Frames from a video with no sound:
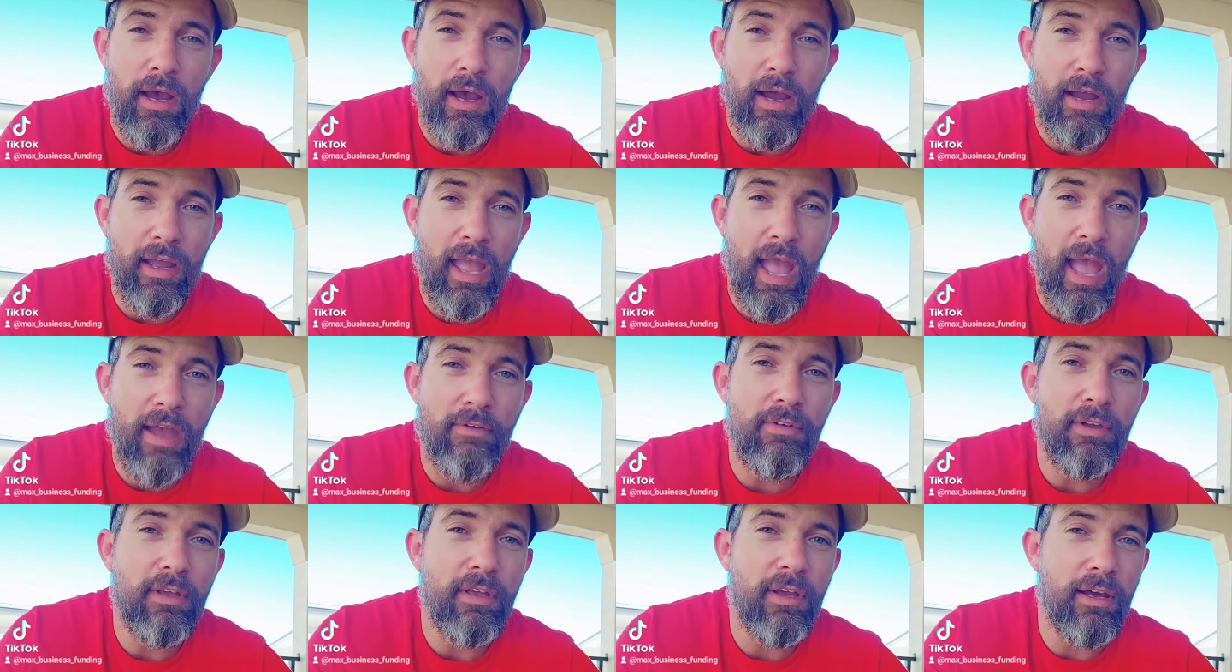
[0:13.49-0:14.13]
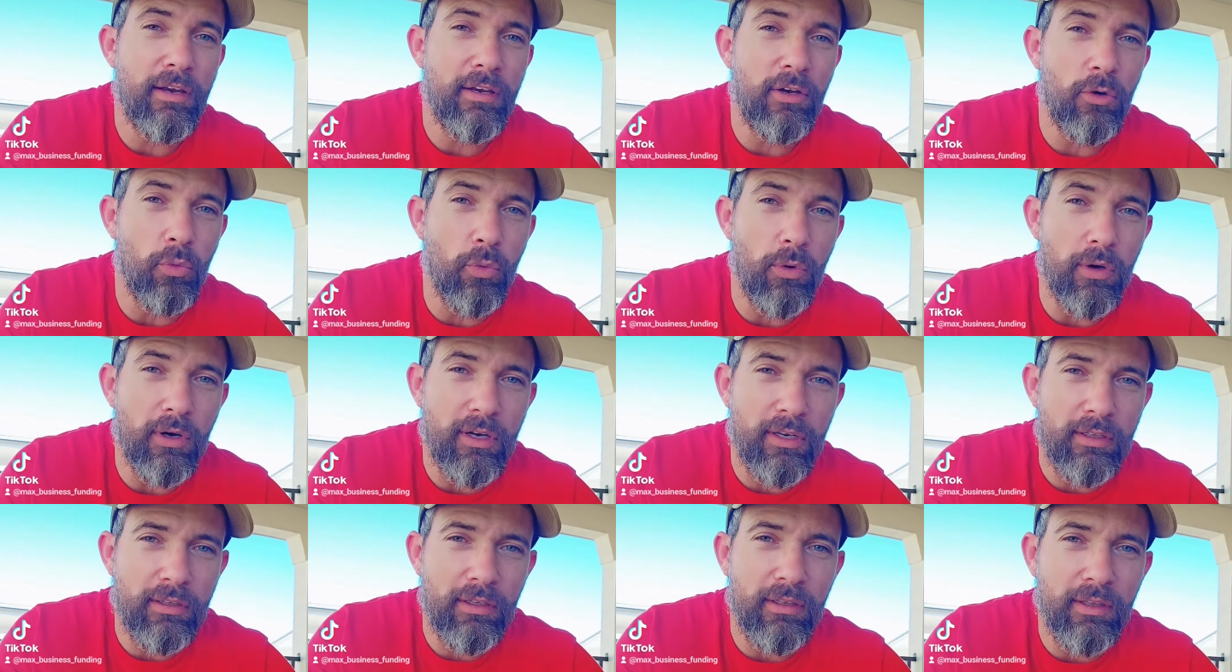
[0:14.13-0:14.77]
I haven't gone to
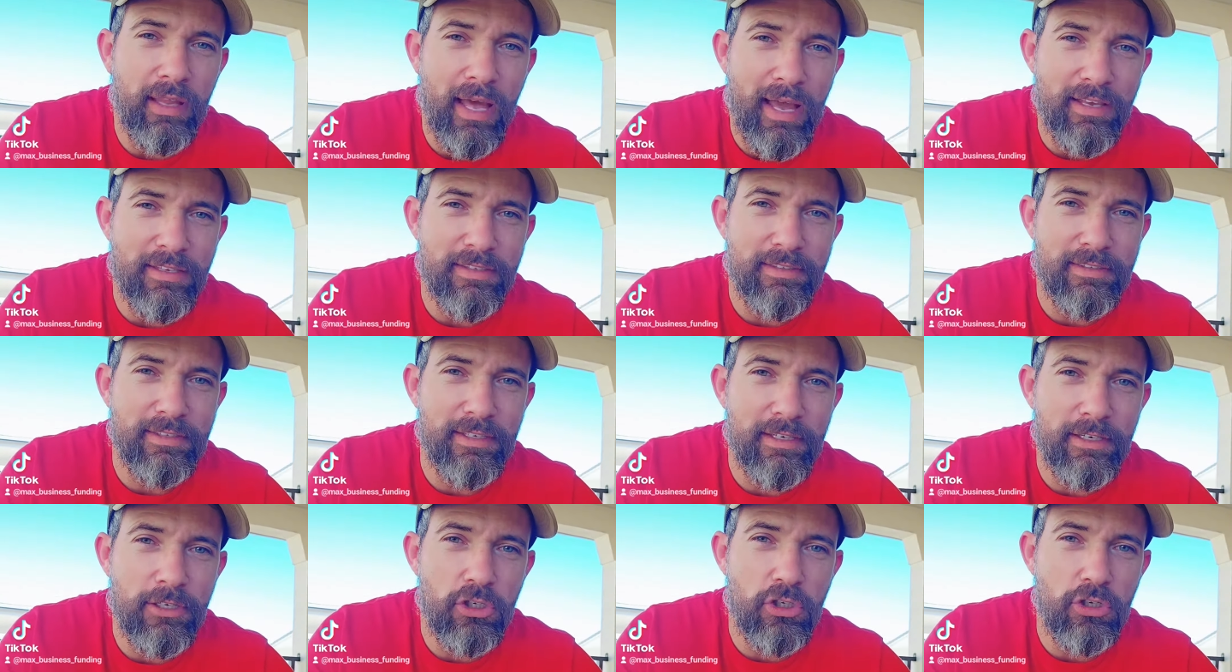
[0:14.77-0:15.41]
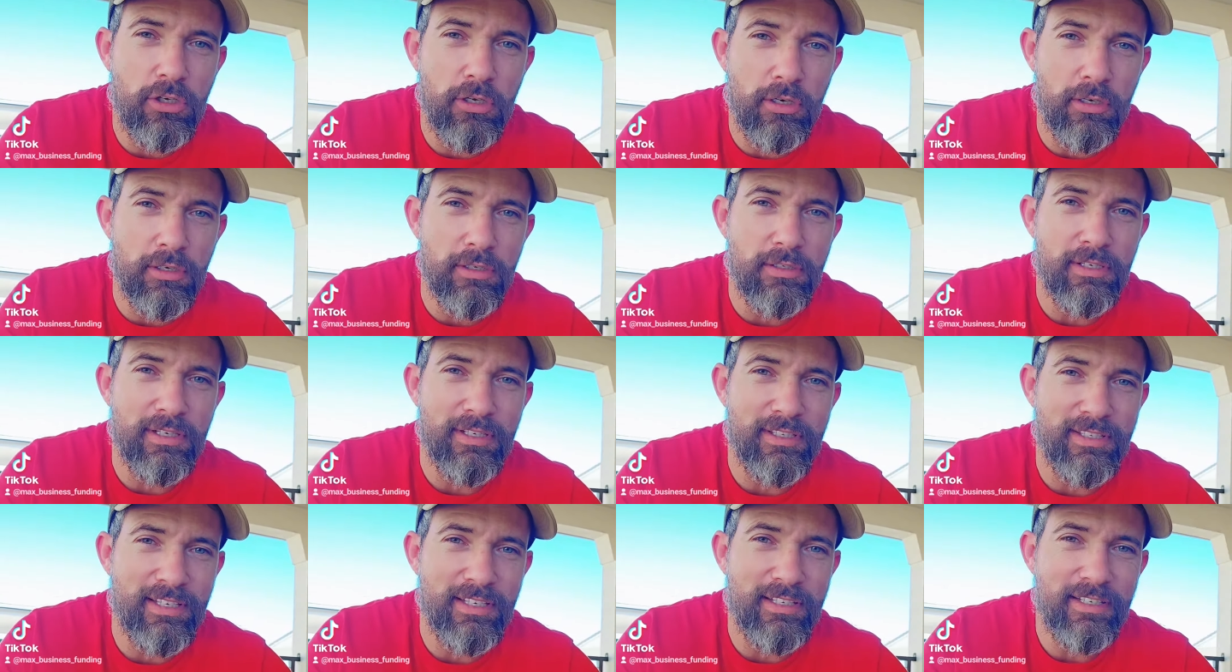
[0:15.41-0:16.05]
work in the last six years
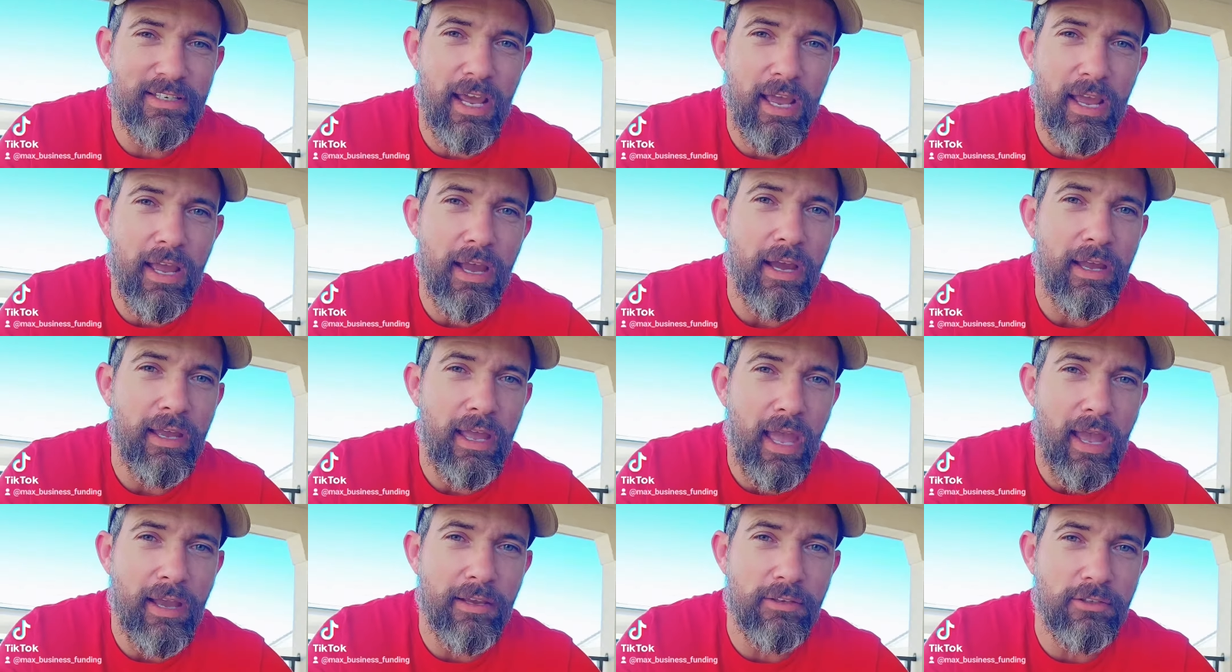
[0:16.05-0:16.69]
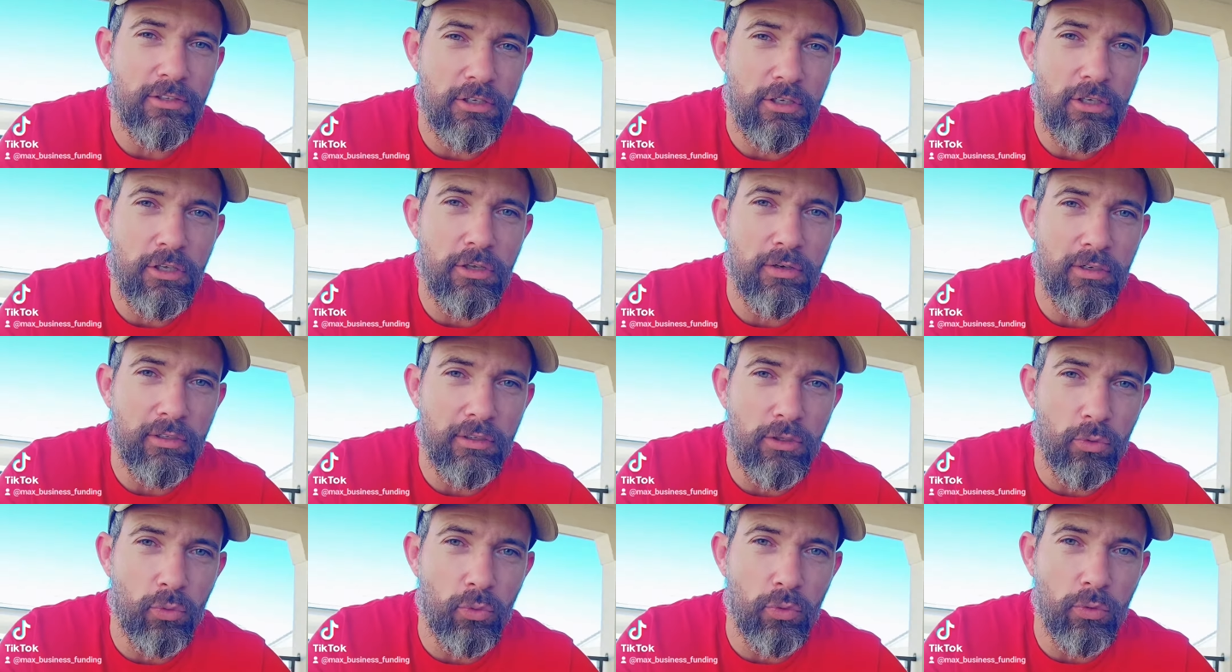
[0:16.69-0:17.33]
since the day I
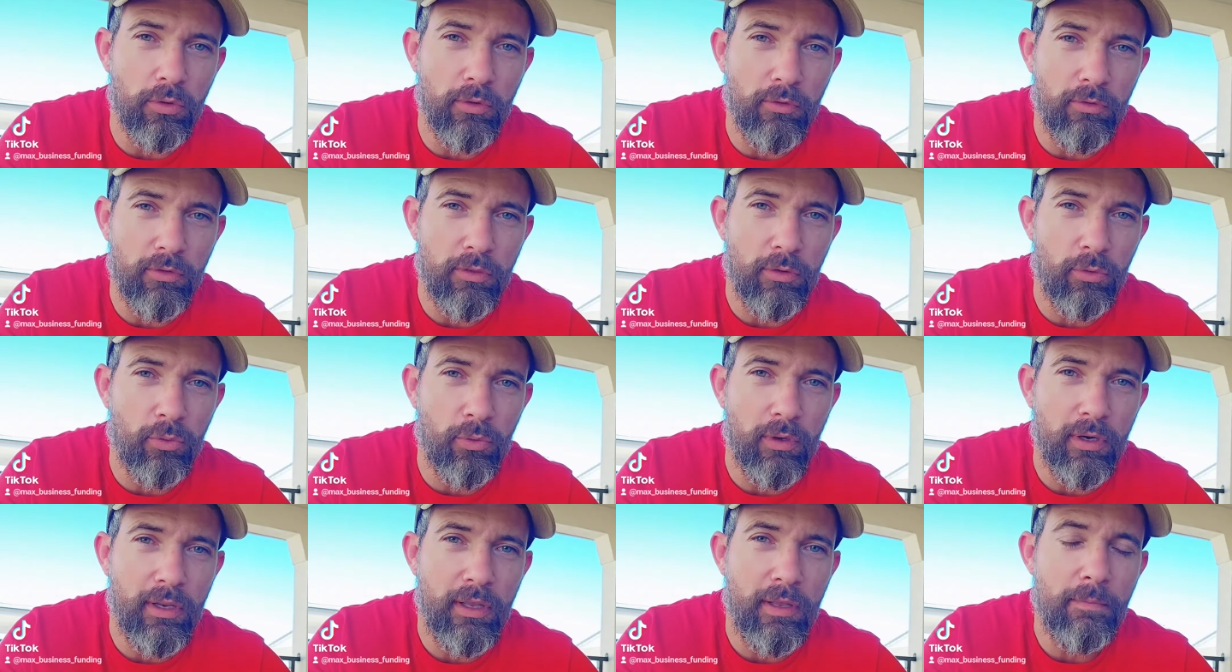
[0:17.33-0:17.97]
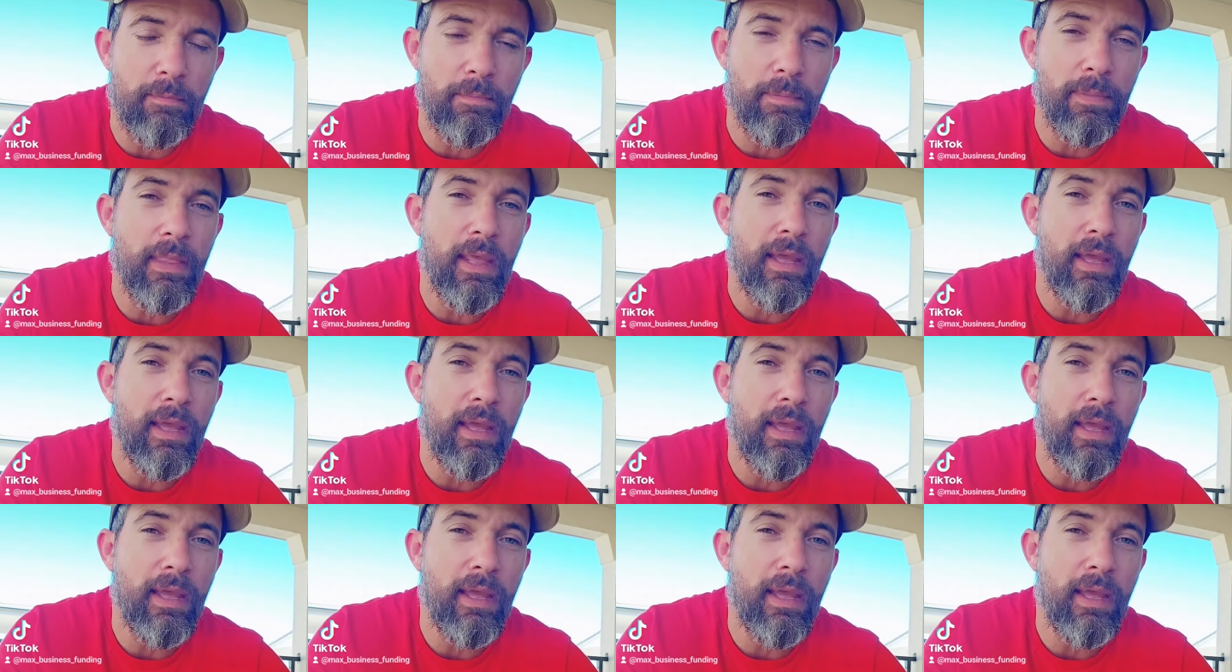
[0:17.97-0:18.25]
executed the rule of three.